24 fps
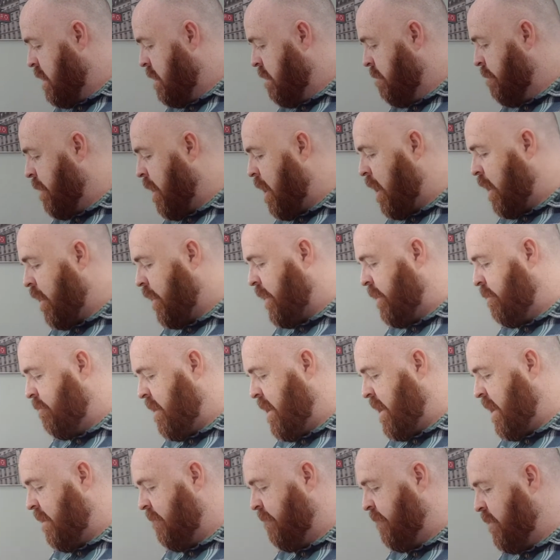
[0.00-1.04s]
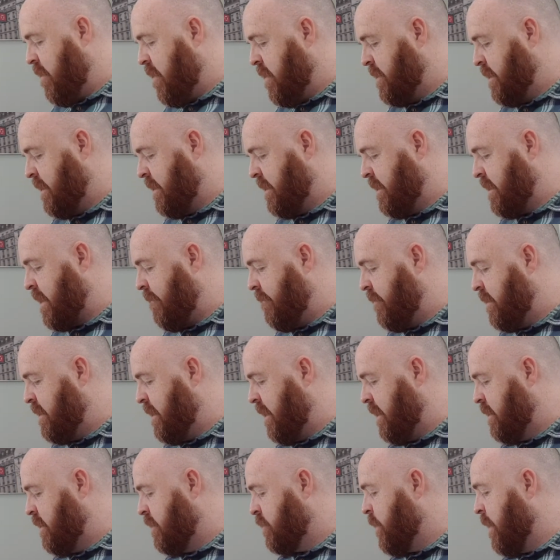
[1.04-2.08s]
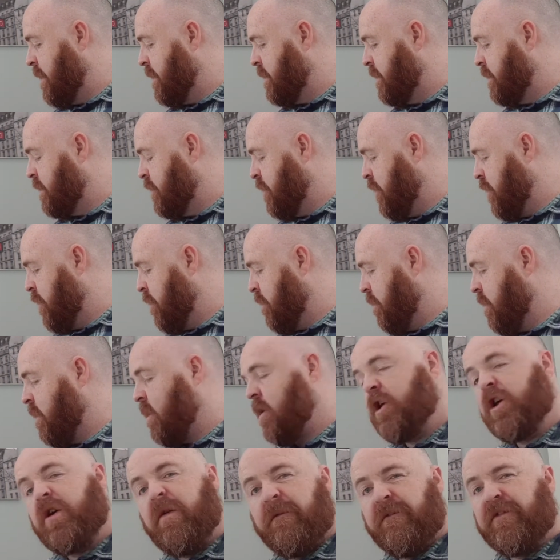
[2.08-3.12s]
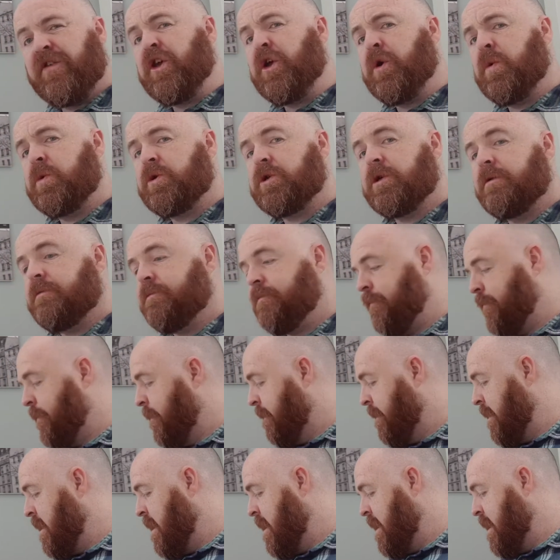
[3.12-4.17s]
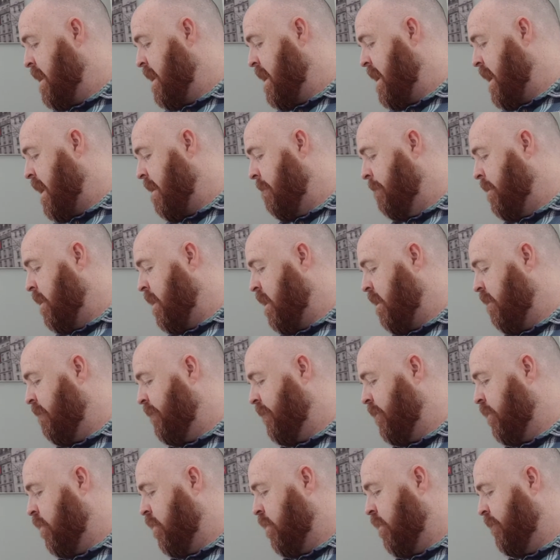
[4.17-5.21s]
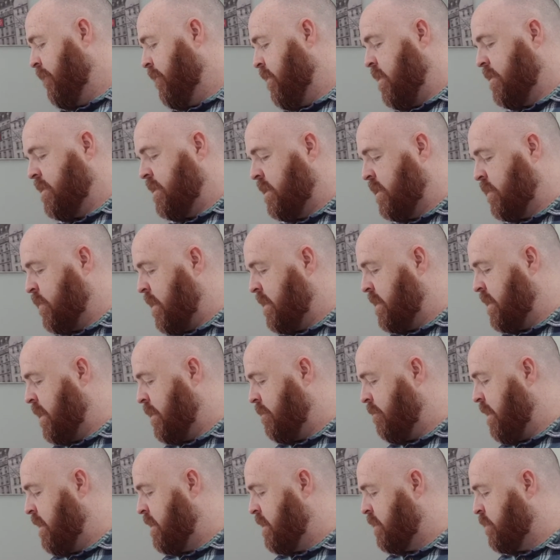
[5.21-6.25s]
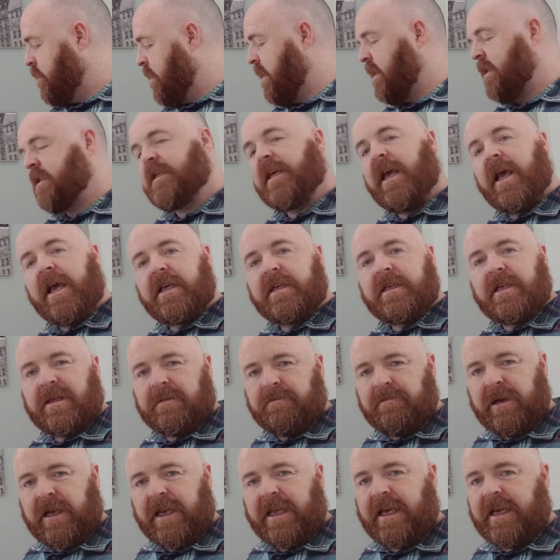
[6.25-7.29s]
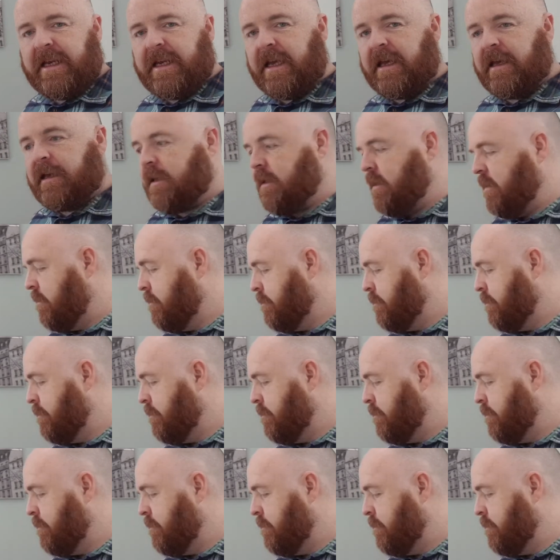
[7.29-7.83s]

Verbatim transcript: Part three, verses seventeen to twenty-two, confusion and part four, verses 23 to 26, is pleading.